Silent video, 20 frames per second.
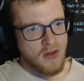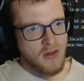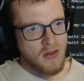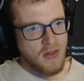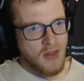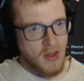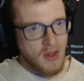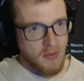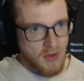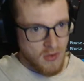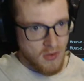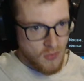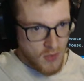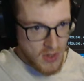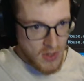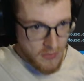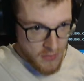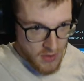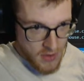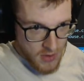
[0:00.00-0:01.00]
Damn, guys, we
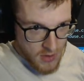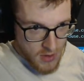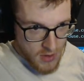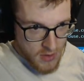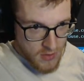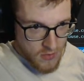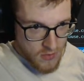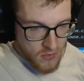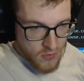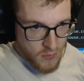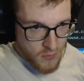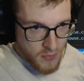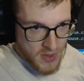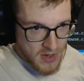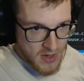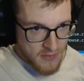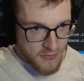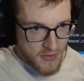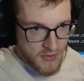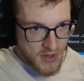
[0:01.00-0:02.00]
have a lot to
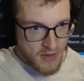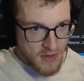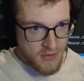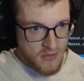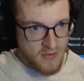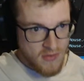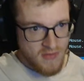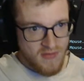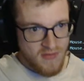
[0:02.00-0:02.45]
bug fix.